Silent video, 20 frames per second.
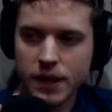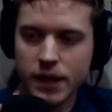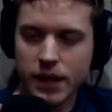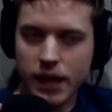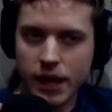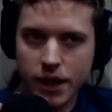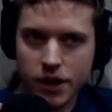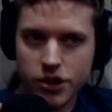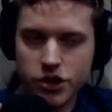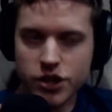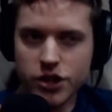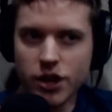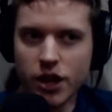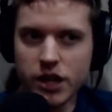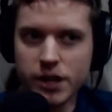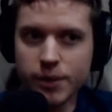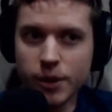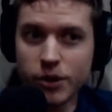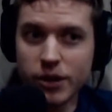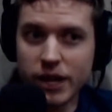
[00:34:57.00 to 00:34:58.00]
Nick. She
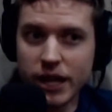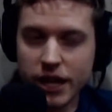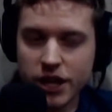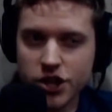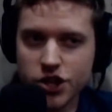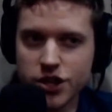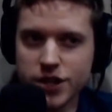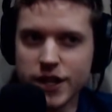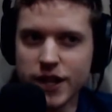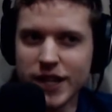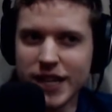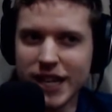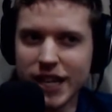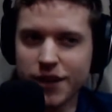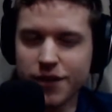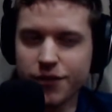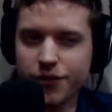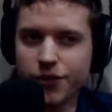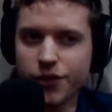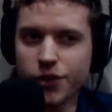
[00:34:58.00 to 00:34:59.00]
talked about Nick. She said
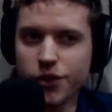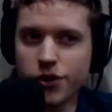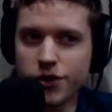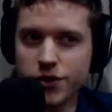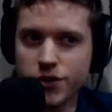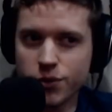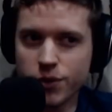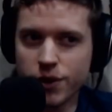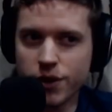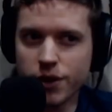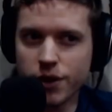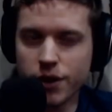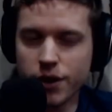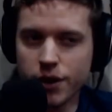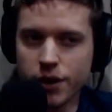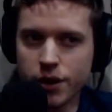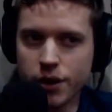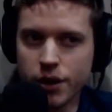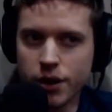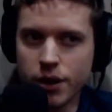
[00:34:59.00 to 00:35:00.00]
Nick flirts with
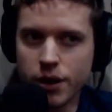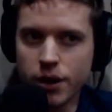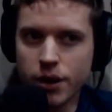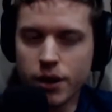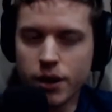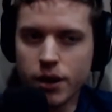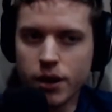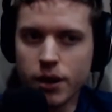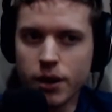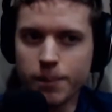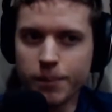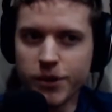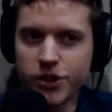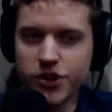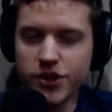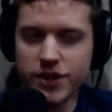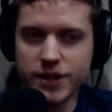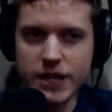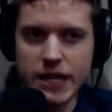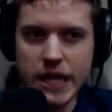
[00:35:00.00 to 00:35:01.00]
her, but
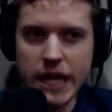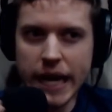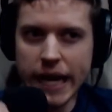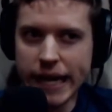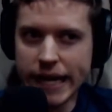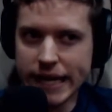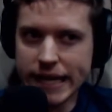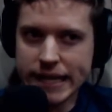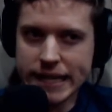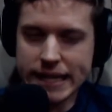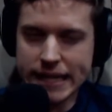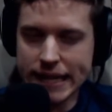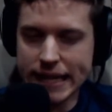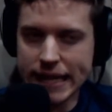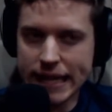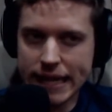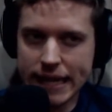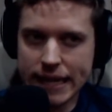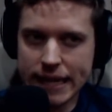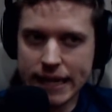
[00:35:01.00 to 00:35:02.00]
she's not into
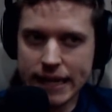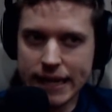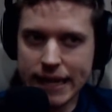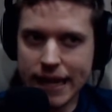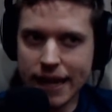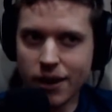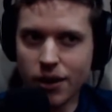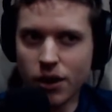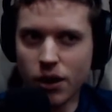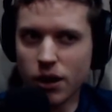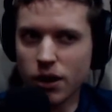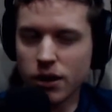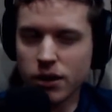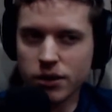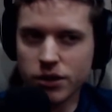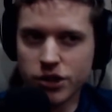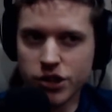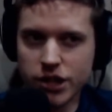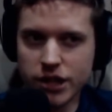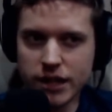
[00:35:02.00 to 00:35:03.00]
Nick at all.
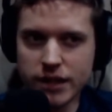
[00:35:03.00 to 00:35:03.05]
She